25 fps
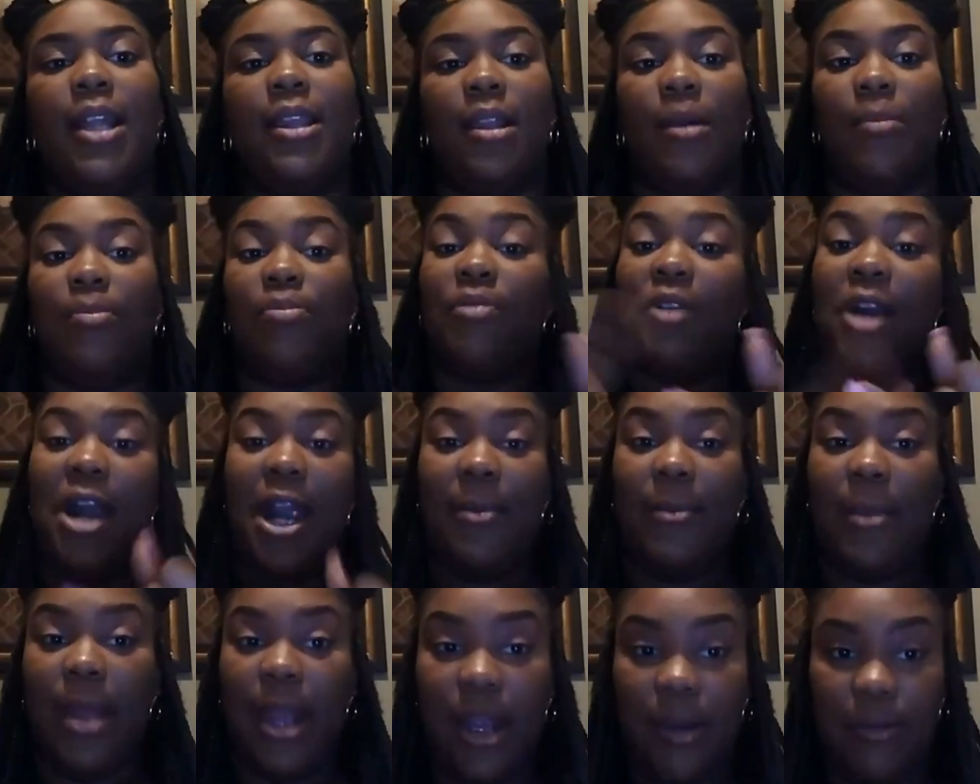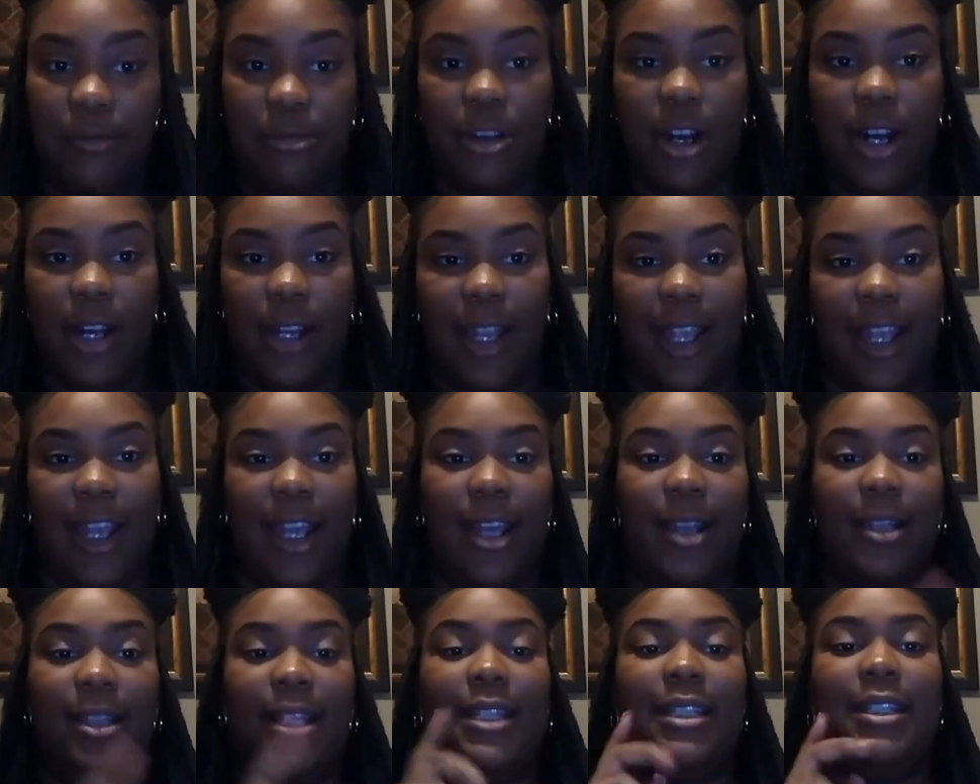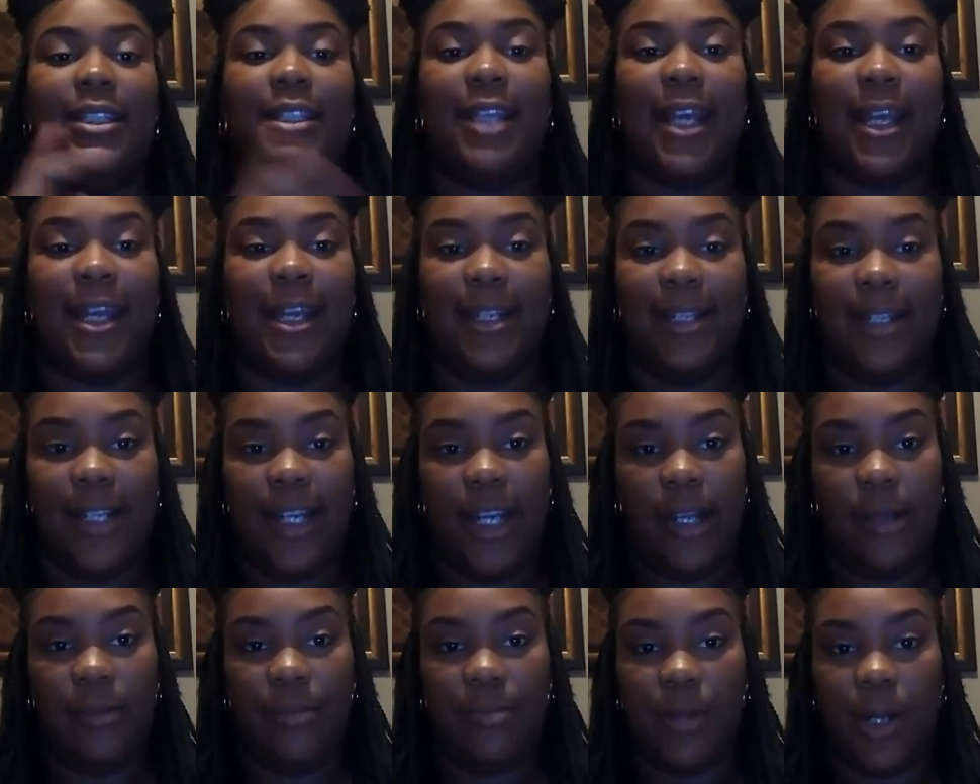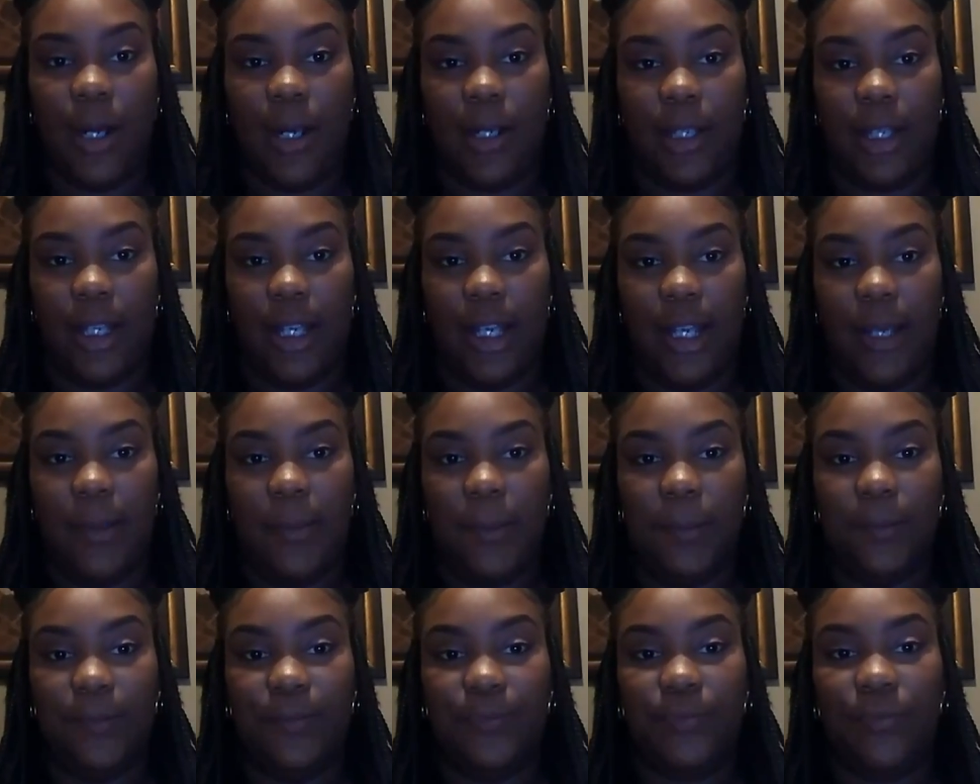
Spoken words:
the primary bronchi, the secondary bronchi,